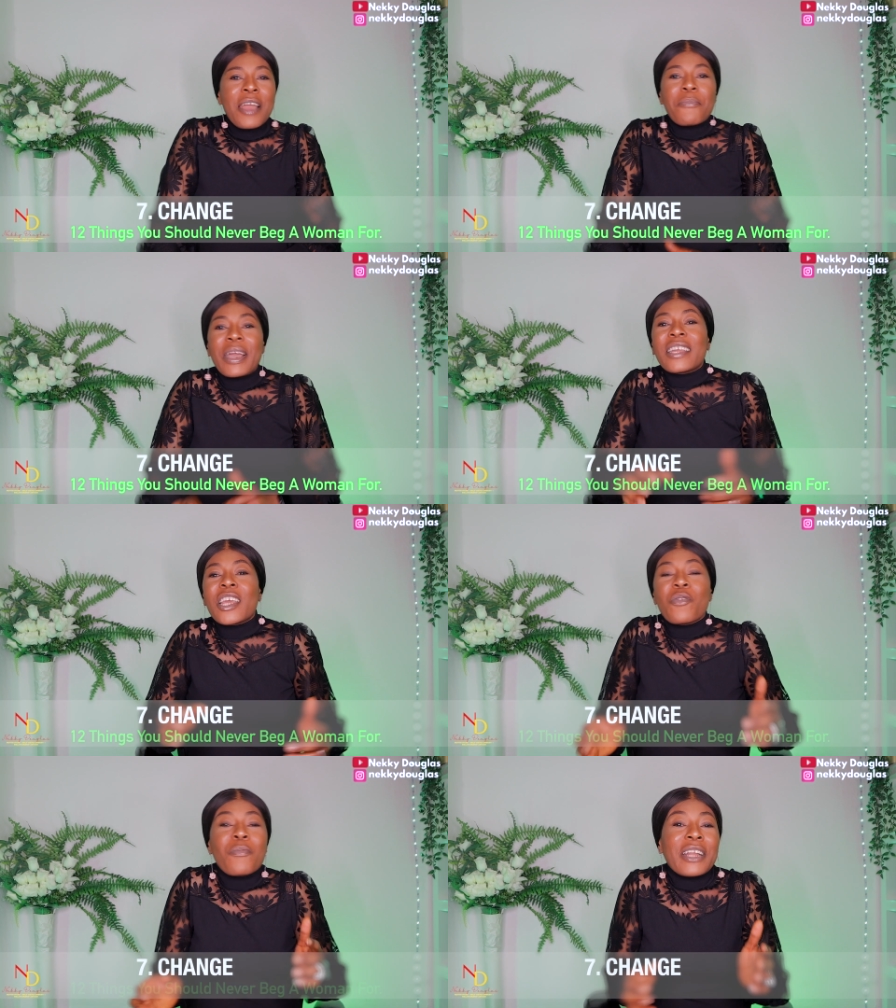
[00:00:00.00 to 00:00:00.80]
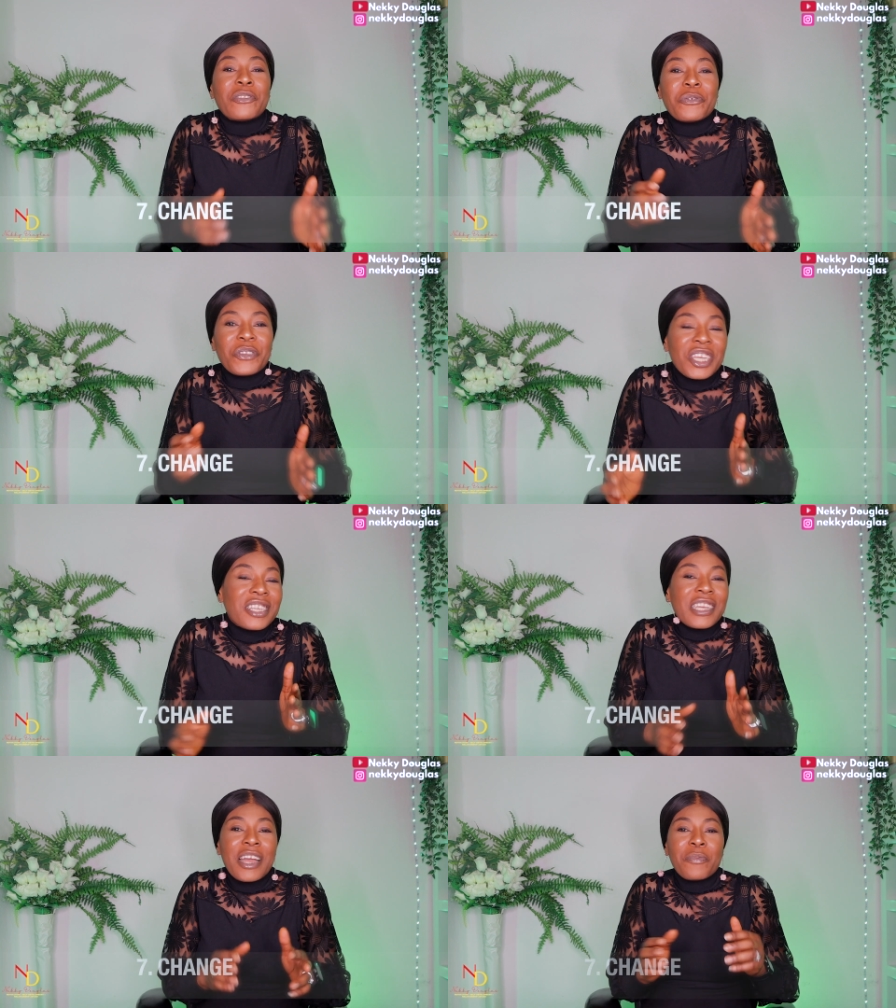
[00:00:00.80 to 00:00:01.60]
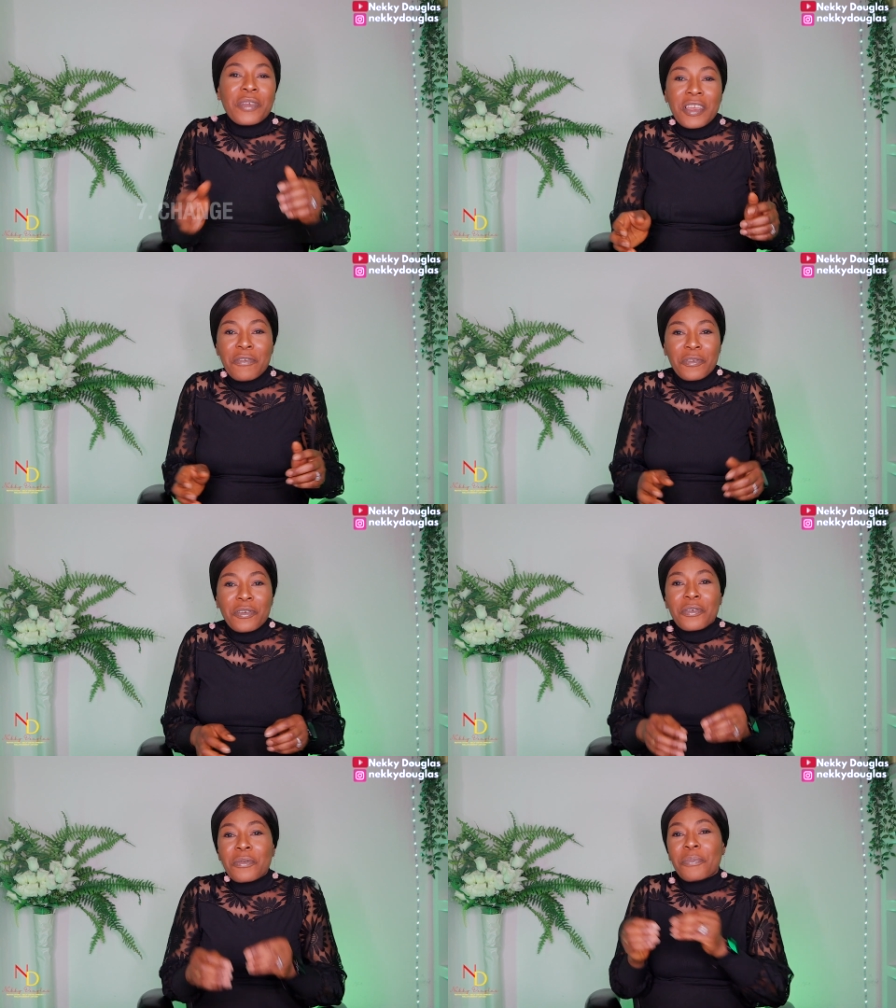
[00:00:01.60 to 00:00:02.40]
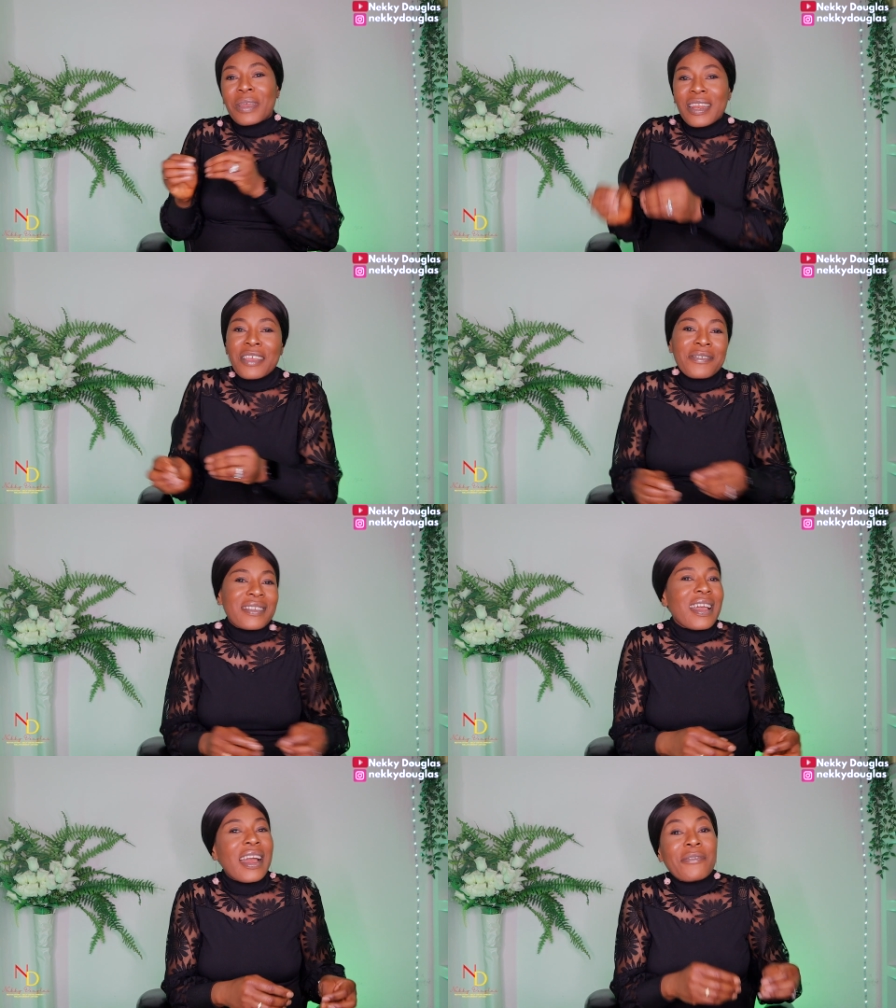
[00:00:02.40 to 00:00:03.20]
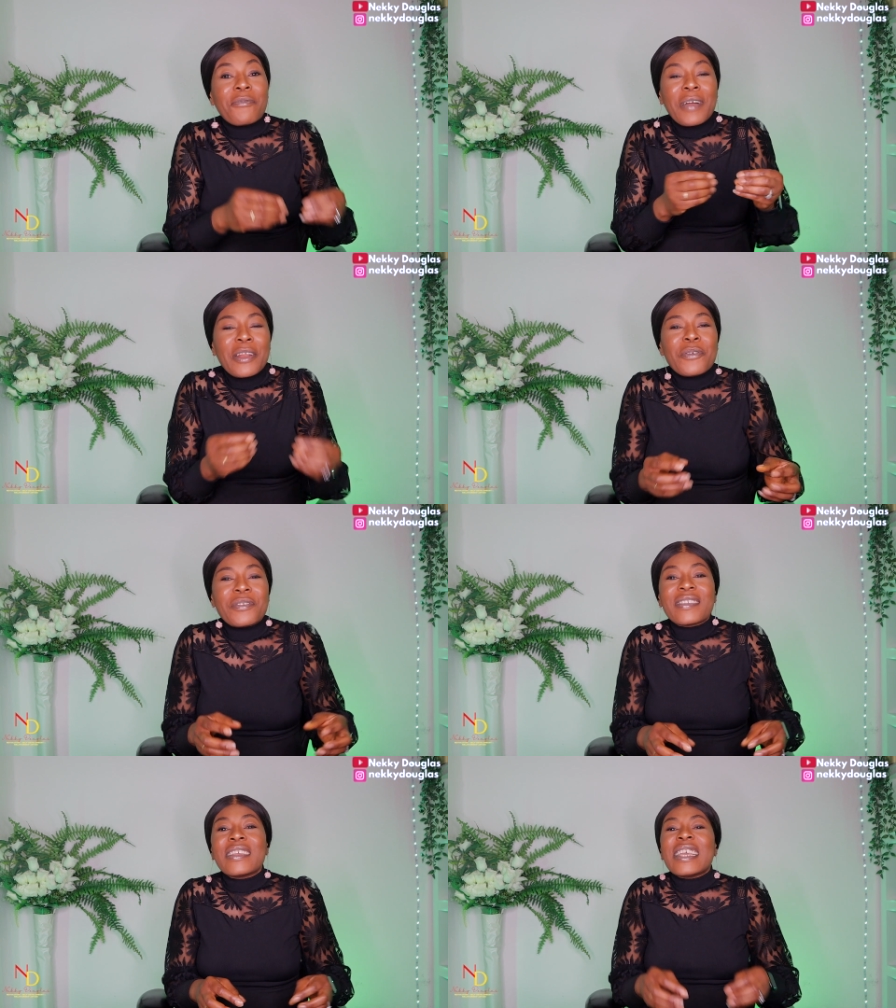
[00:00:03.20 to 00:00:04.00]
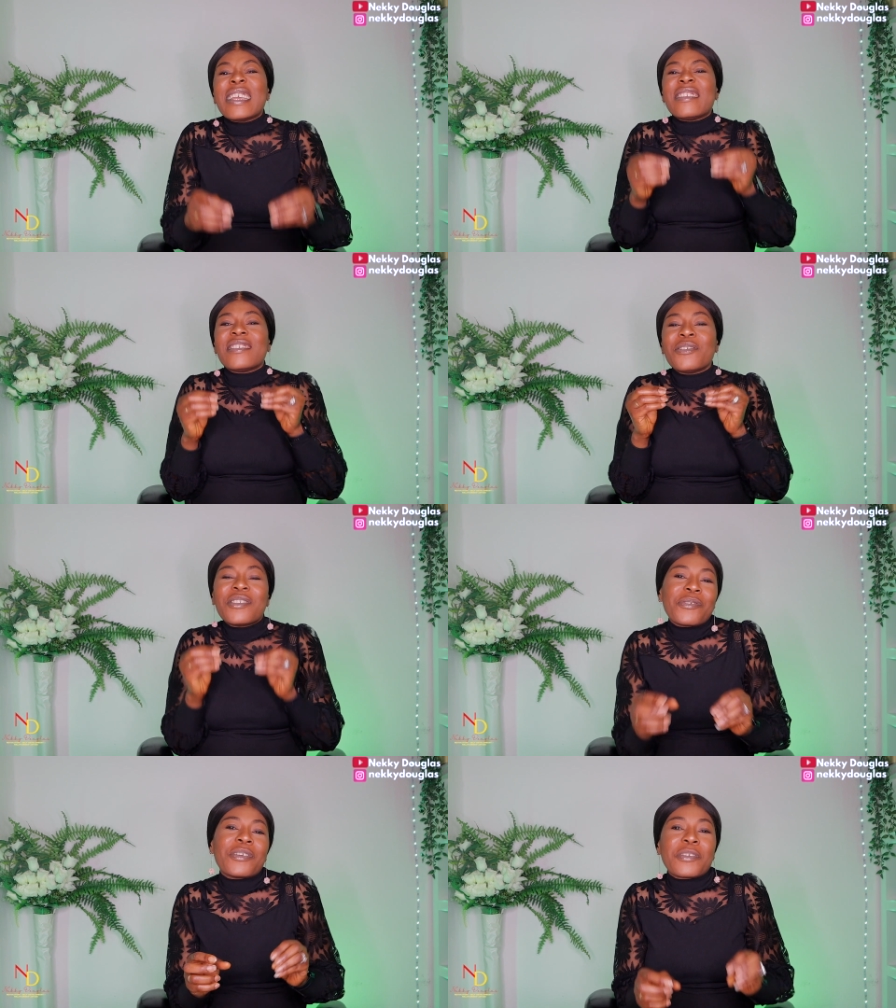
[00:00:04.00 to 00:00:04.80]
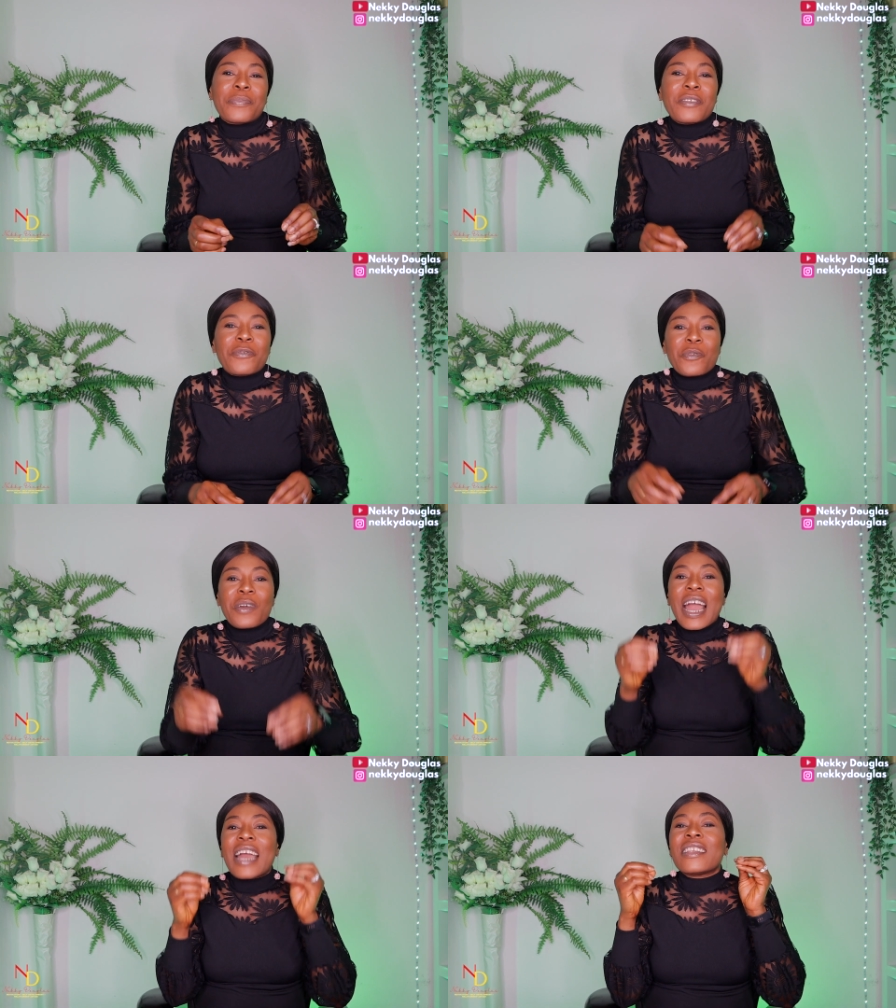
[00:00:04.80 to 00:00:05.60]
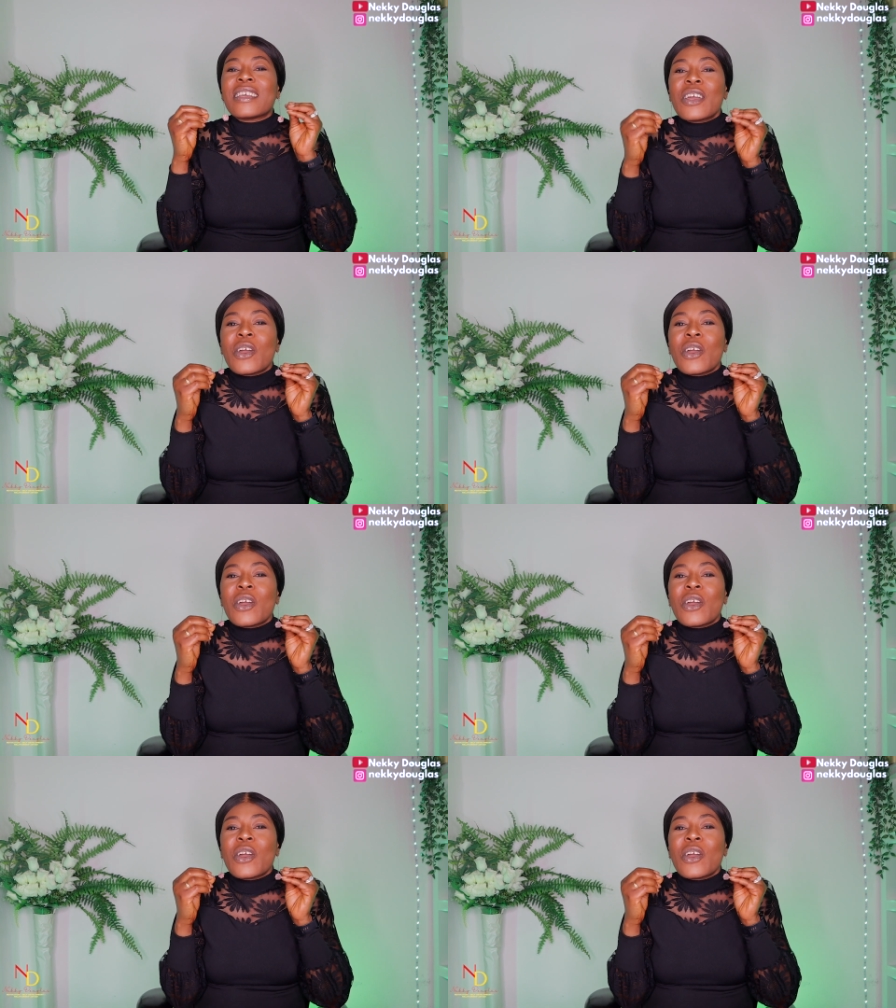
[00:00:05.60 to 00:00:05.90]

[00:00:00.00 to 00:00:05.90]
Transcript: Begging a woman to change her behavior, beliefs, and values is disrespectful and